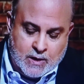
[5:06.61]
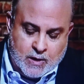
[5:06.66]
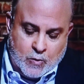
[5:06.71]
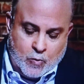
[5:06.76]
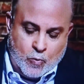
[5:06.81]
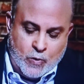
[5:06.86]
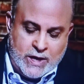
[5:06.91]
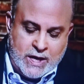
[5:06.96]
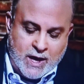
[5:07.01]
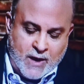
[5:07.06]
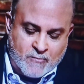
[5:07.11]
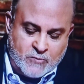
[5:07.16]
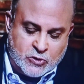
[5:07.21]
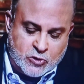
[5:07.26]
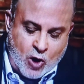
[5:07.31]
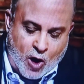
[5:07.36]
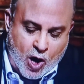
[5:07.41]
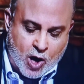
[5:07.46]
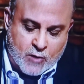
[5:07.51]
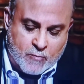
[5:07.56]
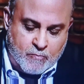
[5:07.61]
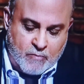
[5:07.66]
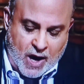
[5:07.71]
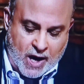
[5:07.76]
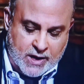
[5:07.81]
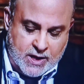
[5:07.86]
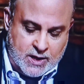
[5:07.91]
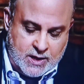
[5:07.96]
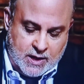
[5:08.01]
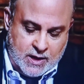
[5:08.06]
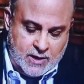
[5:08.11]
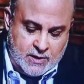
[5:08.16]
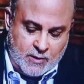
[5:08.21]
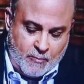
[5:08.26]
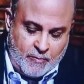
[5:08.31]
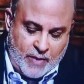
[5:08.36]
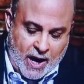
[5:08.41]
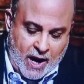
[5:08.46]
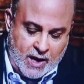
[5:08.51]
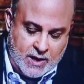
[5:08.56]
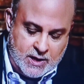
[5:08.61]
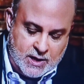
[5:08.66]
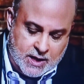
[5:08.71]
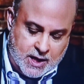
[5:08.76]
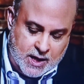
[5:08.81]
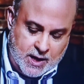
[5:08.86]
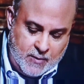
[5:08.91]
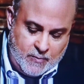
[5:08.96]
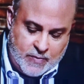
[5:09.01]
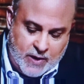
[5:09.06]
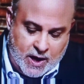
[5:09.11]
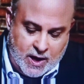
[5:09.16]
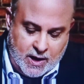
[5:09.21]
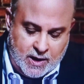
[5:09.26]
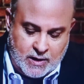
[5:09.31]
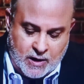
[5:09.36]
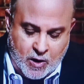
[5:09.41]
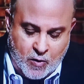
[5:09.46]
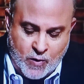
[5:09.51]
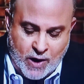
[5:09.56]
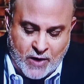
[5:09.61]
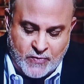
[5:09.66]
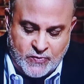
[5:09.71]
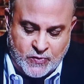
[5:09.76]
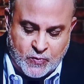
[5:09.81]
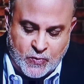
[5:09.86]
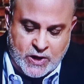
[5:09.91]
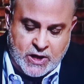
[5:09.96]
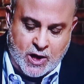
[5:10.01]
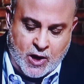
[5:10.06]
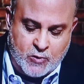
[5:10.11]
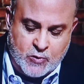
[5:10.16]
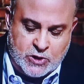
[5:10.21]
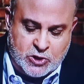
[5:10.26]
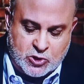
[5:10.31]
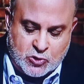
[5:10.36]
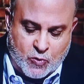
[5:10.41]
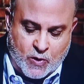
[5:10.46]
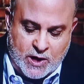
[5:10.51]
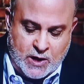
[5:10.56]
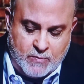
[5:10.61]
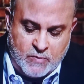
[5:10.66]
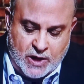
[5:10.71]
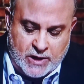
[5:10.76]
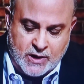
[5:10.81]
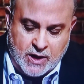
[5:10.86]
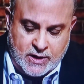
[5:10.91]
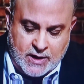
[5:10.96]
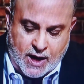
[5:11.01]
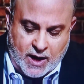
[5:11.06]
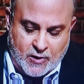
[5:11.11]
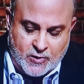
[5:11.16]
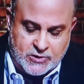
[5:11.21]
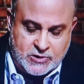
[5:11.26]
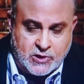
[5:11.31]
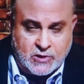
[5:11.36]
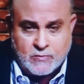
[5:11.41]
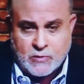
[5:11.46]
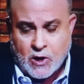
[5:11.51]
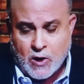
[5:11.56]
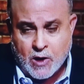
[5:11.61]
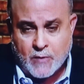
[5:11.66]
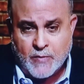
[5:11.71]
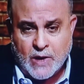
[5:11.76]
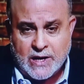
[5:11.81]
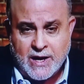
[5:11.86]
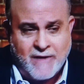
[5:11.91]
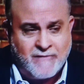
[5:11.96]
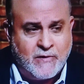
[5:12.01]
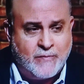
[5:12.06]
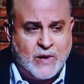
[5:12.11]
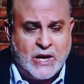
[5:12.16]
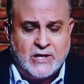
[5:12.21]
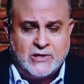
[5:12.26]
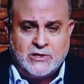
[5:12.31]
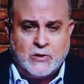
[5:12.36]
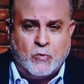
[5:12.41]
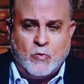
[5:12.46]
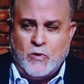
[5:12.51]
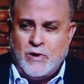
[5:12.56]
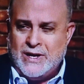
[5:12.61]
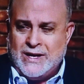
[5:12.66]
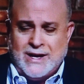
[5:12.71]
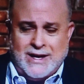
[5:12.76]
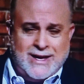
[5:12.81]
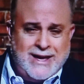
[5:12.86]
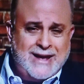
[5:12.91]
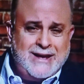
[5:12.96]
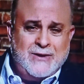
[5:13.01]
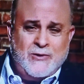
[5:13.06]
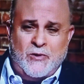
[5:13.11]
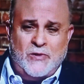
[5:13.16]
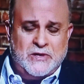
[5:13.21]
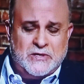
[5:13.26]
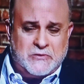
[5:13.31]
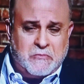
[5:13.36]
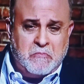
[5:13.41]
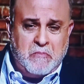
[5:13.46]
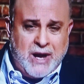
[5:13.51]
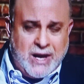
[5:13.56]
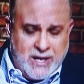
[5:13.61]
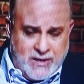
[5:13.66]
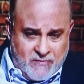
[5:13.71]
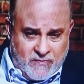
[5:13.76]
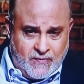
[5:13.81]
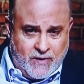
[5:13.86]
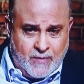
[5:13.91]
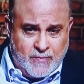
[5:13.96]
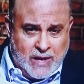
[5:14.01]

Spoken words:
We have dark money in the Biden campaign, around $320 million in dark money. Everybody said, where are they getting all this money from?